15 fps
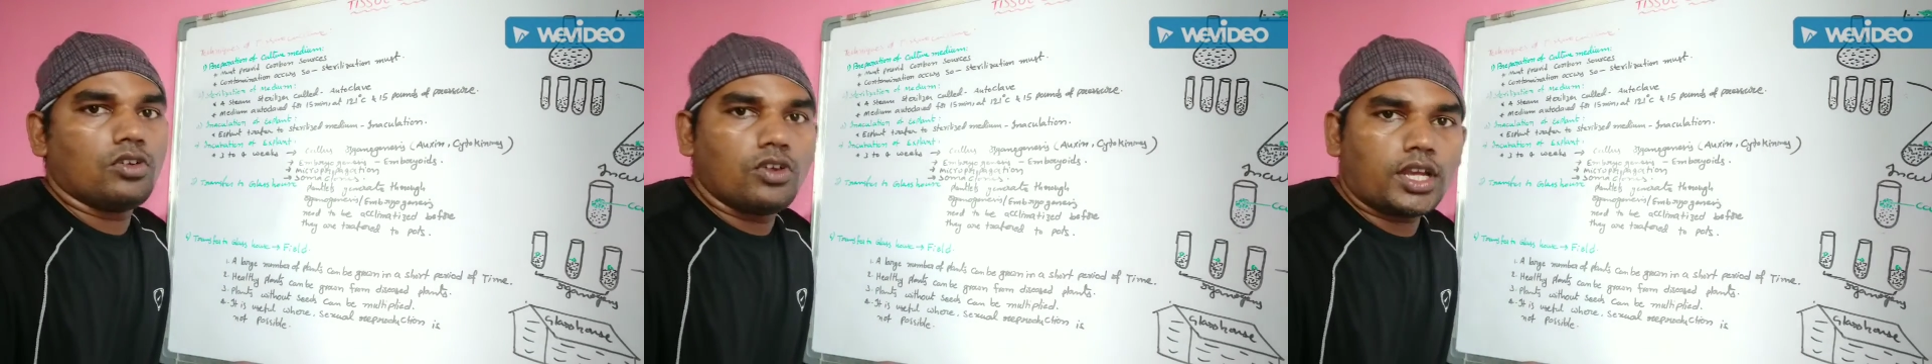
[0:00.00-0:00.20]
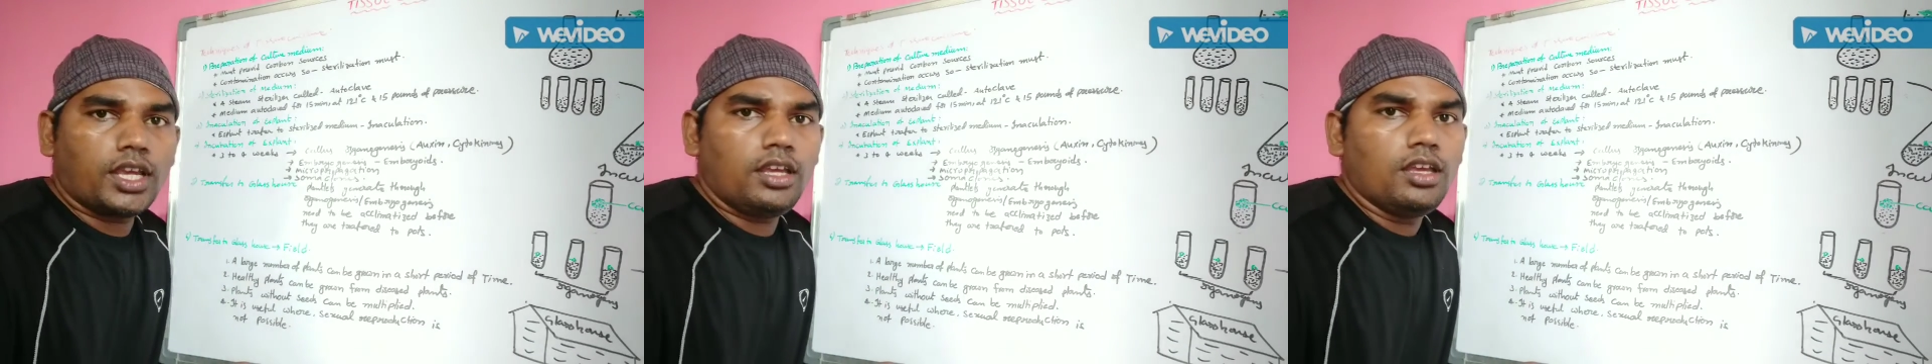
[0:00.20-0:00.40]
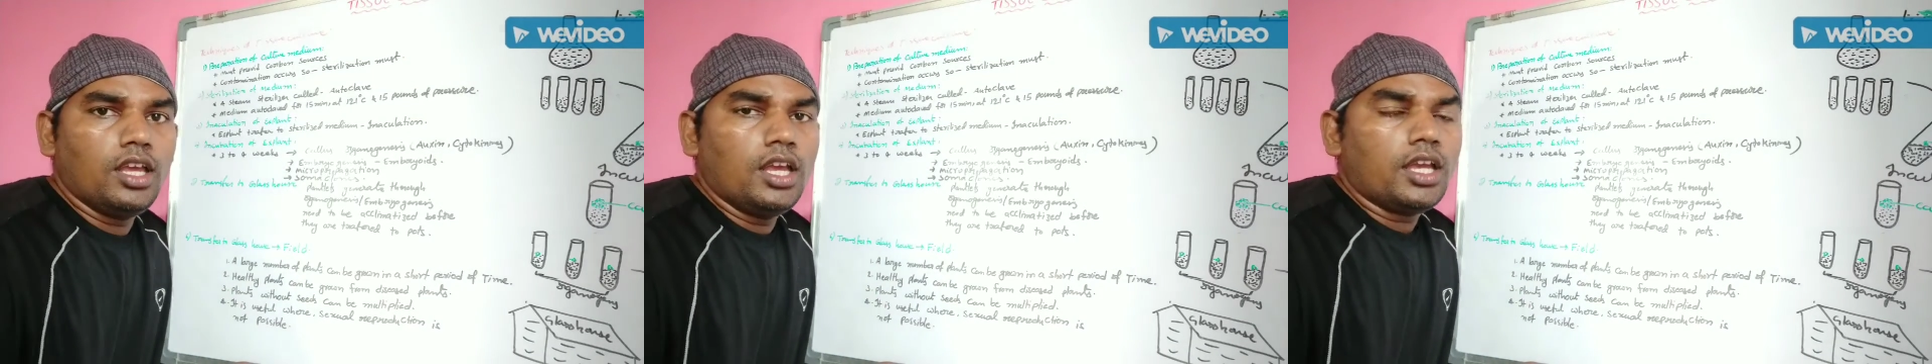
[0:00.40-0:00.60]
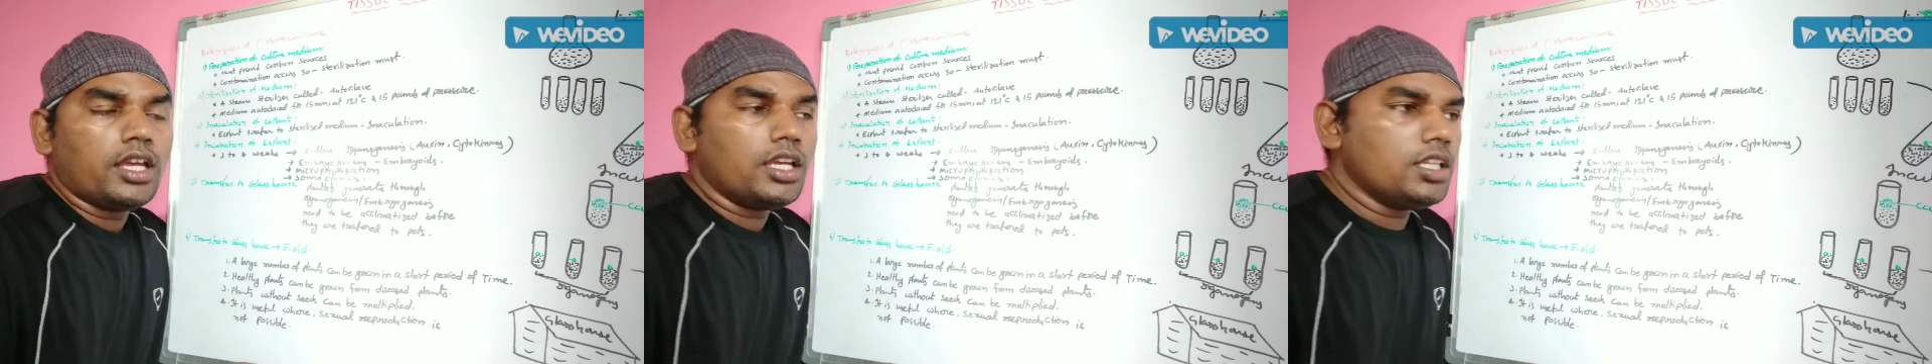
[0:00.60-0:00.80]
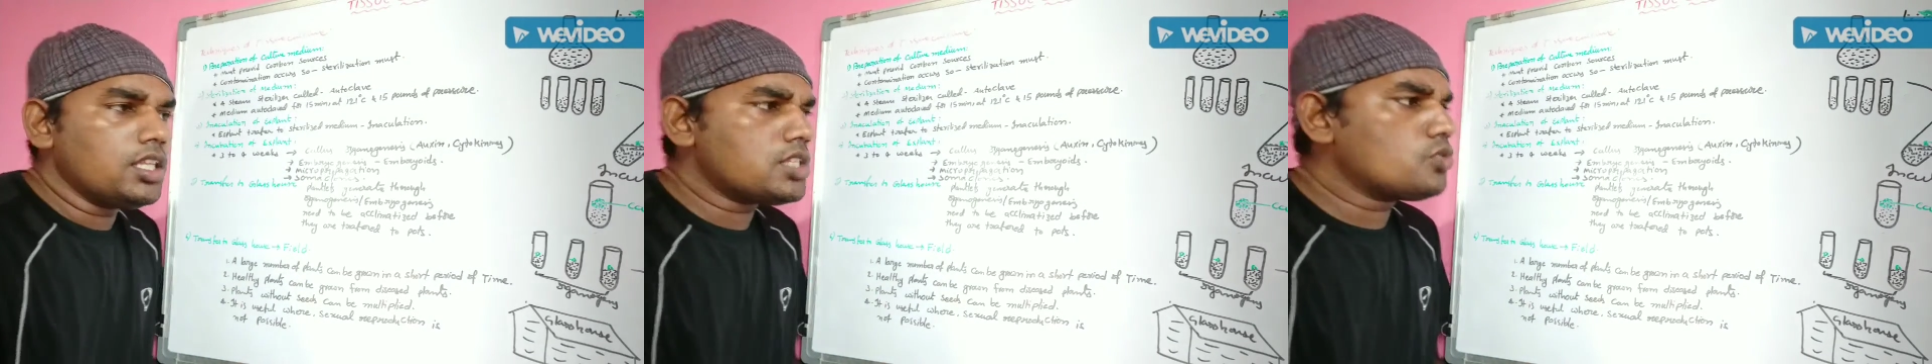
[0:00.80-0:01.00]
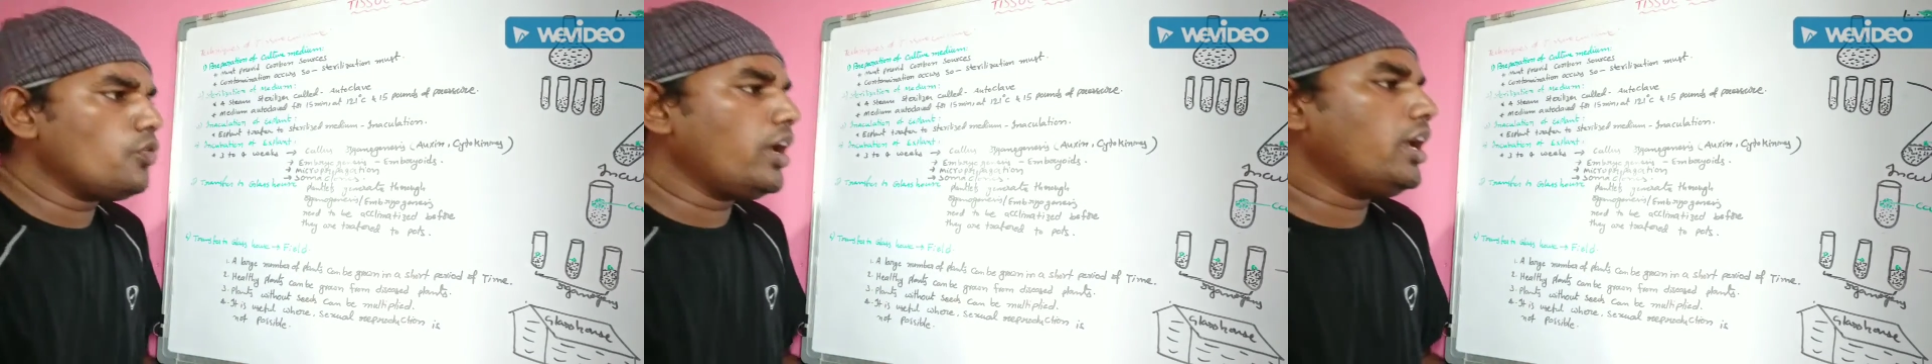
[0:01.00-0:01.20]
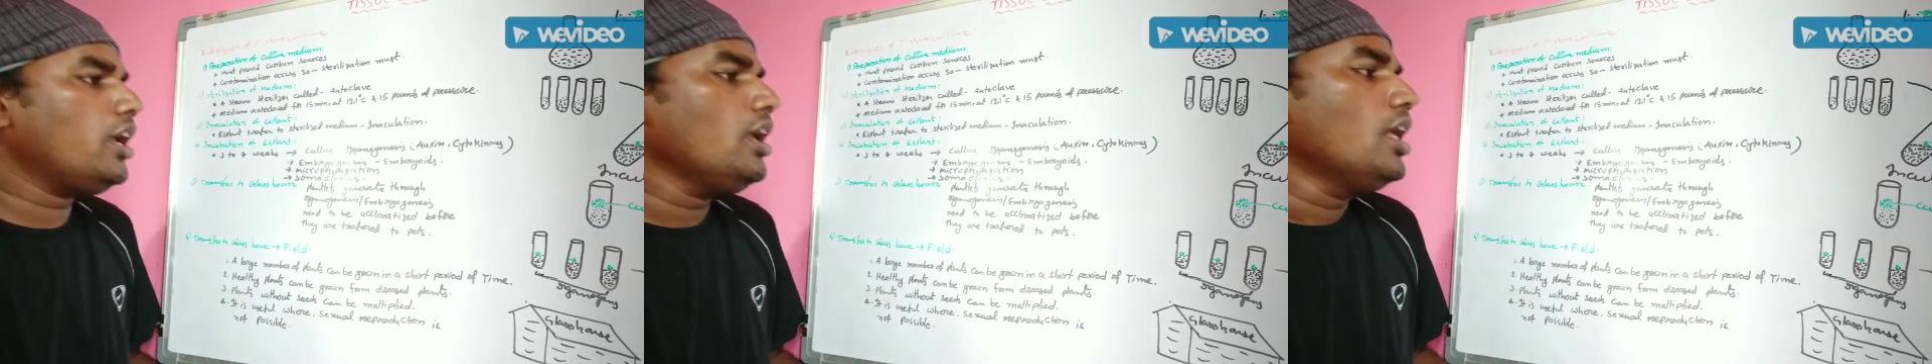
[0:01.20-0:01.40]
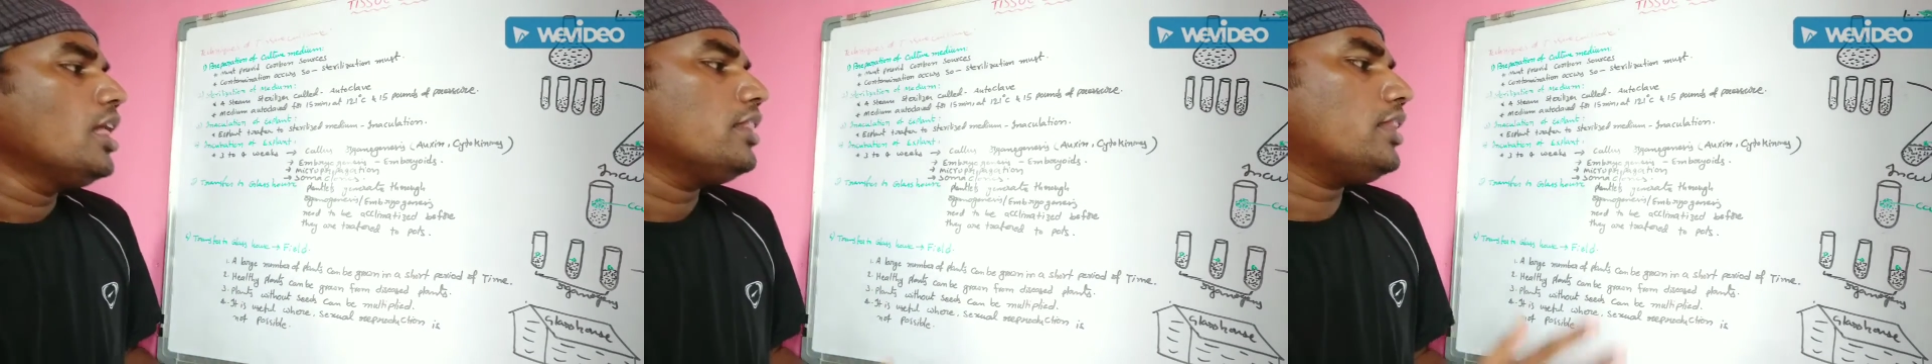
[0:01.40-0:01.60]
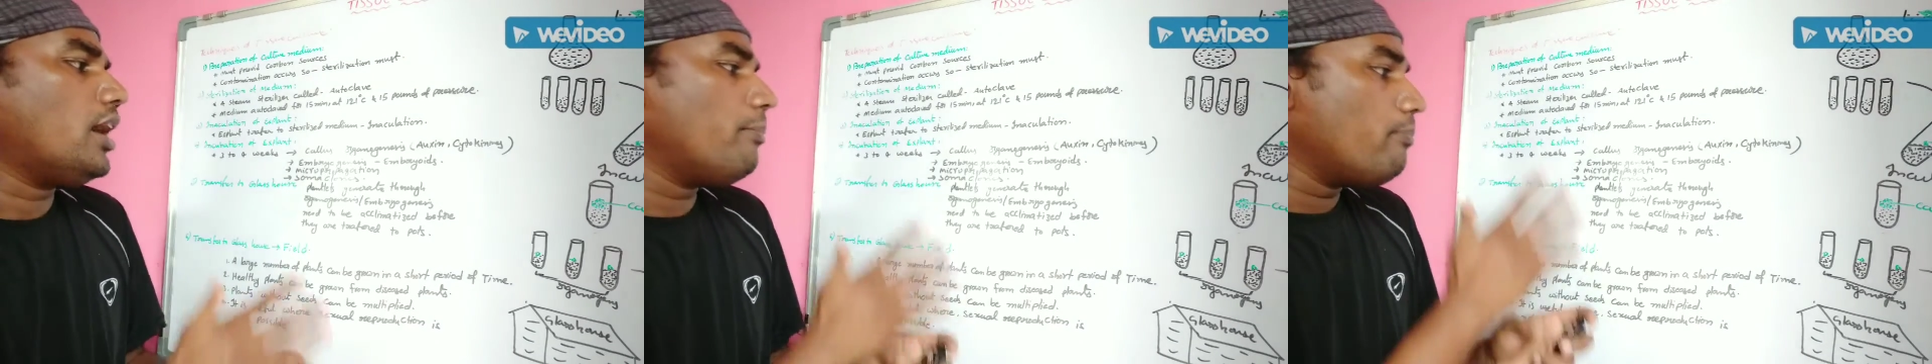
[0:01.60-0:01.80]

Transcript: Okay. In this way, the